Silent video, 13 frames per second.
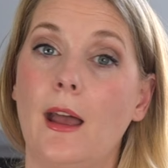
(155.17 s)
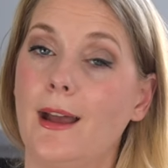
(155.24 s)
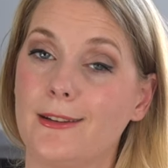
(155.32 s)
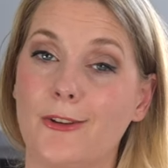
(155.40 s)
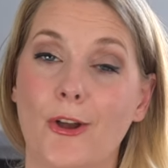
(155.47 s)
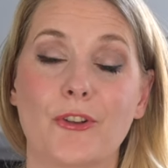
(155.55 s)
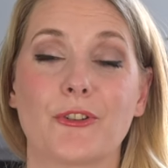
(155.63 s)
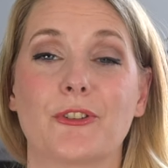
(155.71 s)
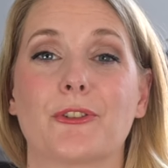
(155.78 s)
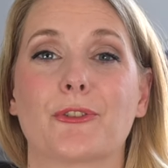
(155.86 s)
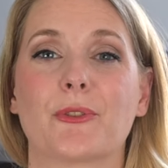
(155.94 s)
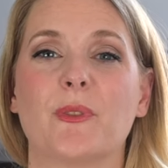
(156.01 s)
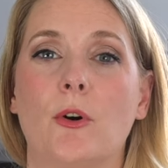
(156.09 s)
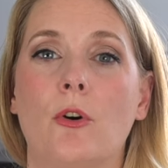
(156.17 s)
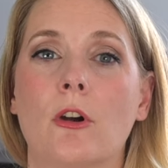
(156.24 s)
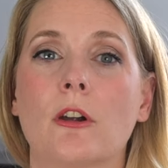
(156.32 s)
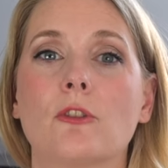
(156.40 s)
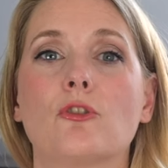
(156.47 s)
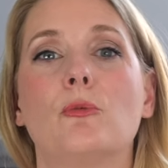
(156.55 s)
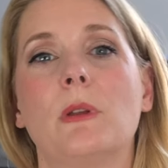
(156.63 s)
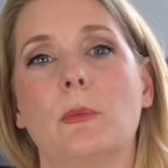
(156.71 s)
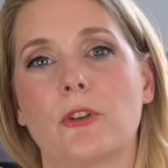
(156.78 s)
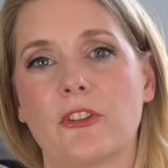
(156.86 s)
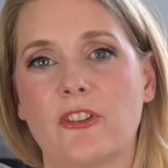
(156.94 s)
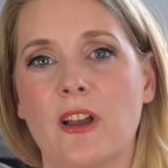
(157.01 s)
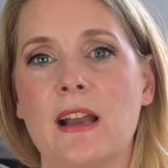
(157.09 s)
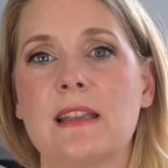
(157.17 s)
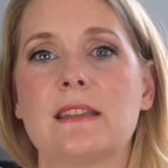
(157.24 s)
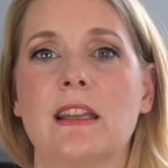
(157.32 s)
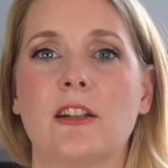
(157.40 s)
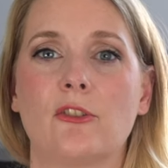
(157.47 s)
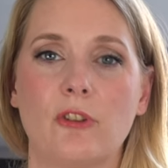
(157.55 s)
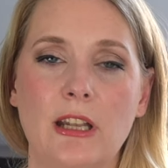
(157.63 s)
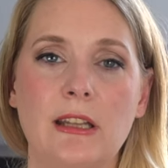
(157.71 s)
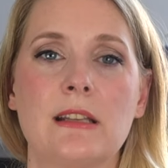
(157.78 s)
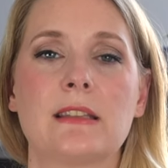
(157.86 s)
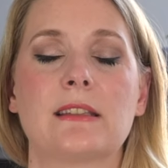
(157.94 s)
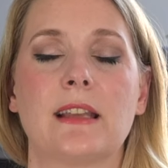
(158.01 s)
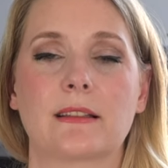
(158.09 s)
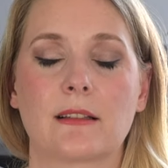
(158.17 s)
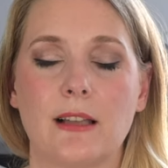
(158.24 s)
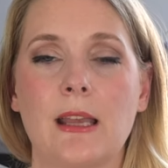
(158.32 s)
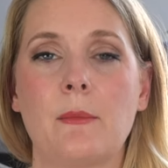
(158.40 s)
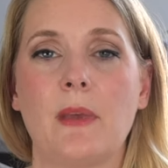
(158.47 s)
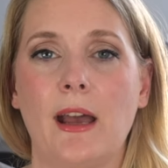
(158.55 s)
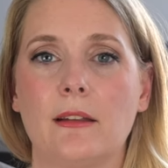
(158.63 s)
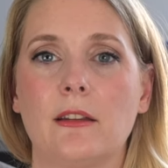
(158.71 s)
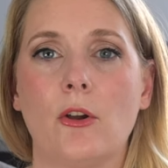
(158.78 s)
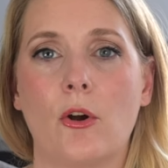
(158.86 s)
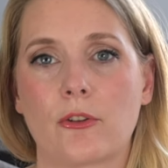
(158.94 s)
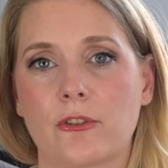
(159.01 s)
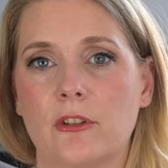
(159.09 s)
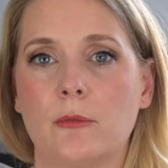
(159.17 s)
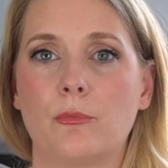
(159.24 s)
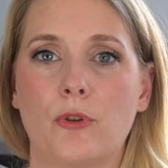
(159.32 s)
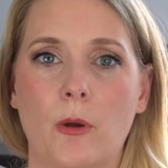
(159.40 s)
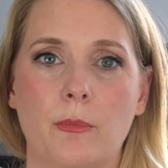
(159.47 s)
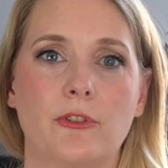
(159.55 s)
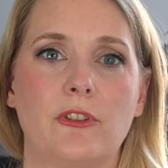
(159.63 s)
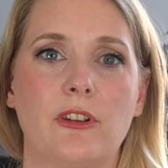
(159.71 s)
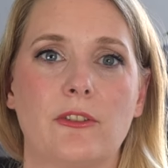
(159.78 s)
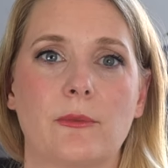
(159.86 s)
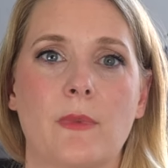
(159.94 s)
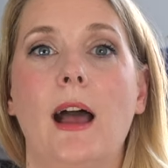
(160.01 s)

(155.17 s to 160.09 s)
Antioxidants, or to be precise, ingredients that claim antioxidant properties.